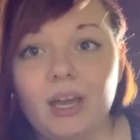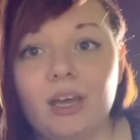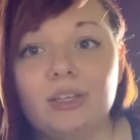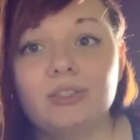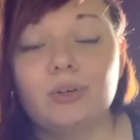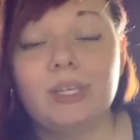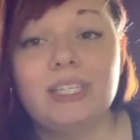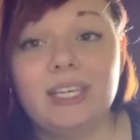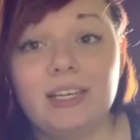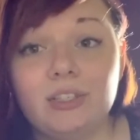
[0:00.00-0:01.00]
so he
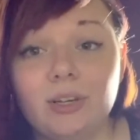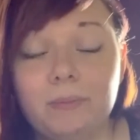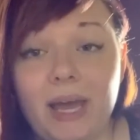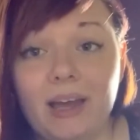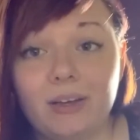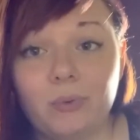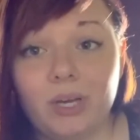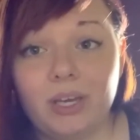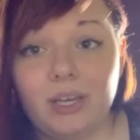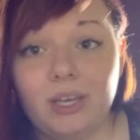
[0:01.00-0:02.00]
takes her back
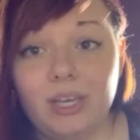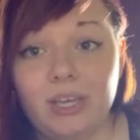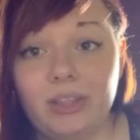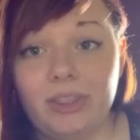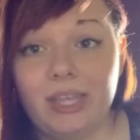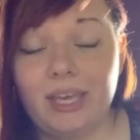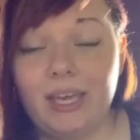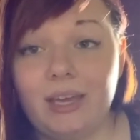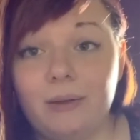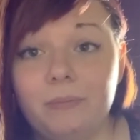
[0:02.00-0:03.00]
with
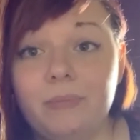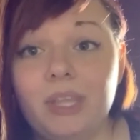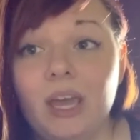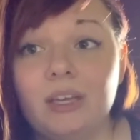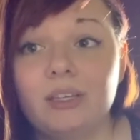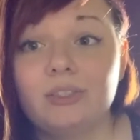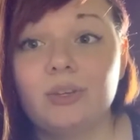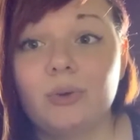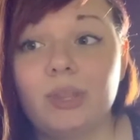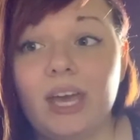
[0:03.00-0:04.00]
him
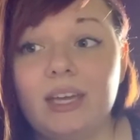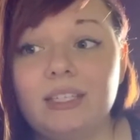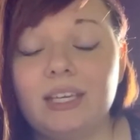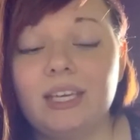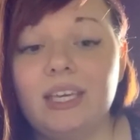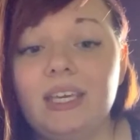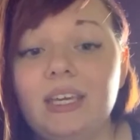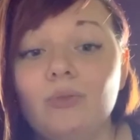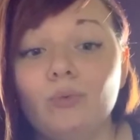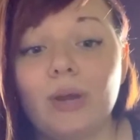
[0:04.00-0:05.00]
so that he
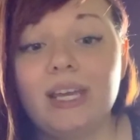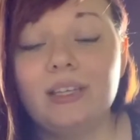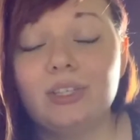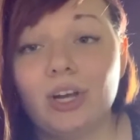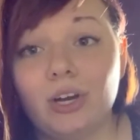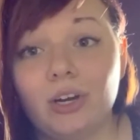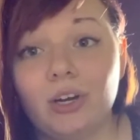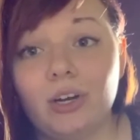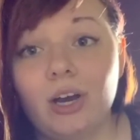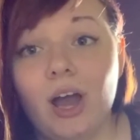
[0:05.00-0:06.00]
can raise
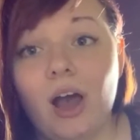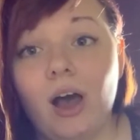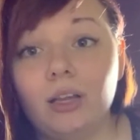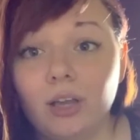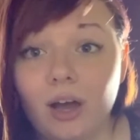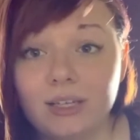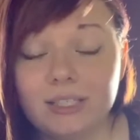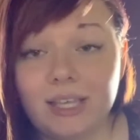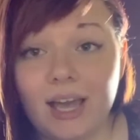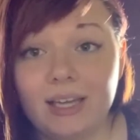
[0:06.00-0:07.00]
her
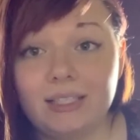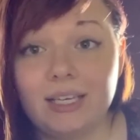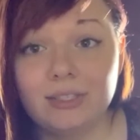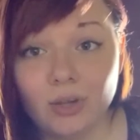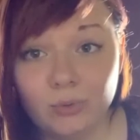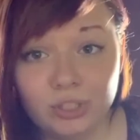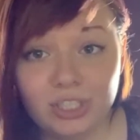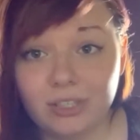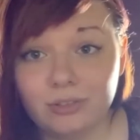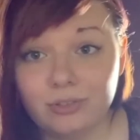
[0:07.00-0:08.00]
alongside his own
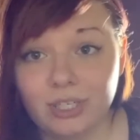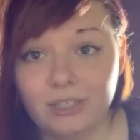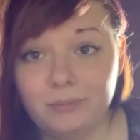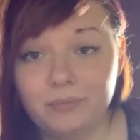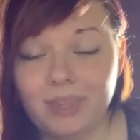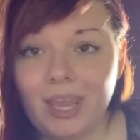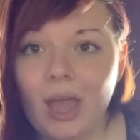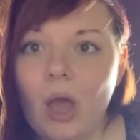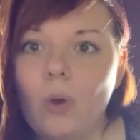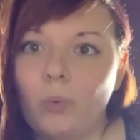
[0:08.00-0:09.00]
children
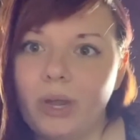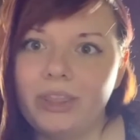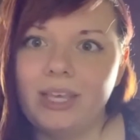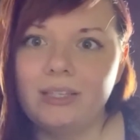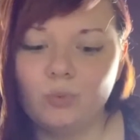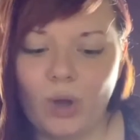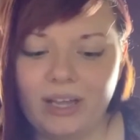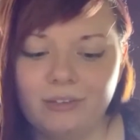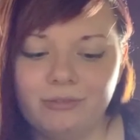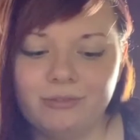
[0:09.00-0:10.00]
with his
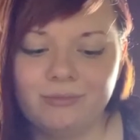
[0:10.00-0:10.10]
wife,